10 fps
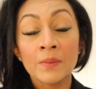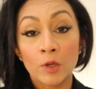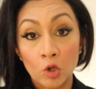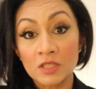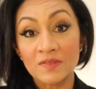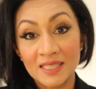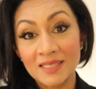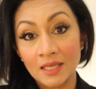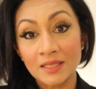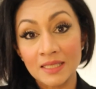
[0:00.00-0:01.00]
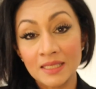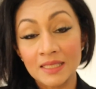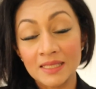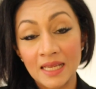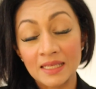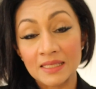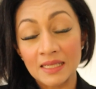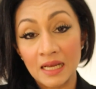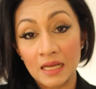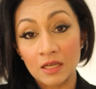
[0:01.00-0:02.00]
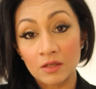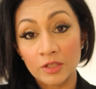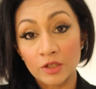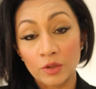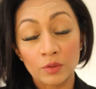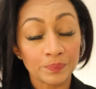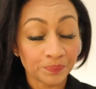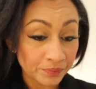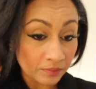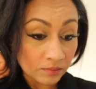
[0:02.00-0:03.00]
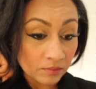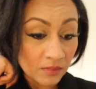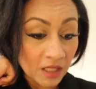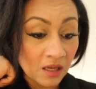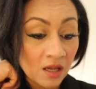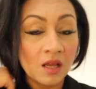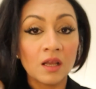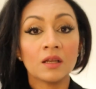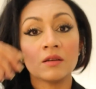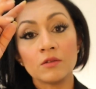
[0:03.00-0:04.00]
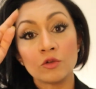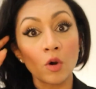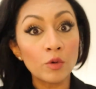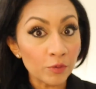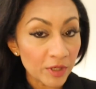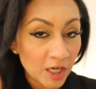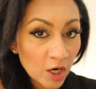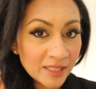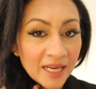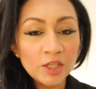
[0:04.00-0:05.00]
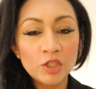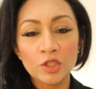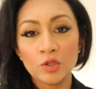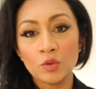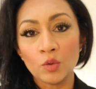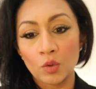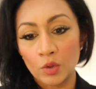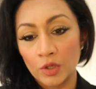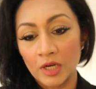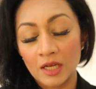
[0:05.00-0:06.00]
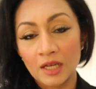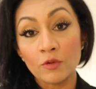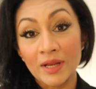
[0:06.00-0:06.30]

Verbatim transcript: because of the stuntedness and uh, you know growth retardation or uh,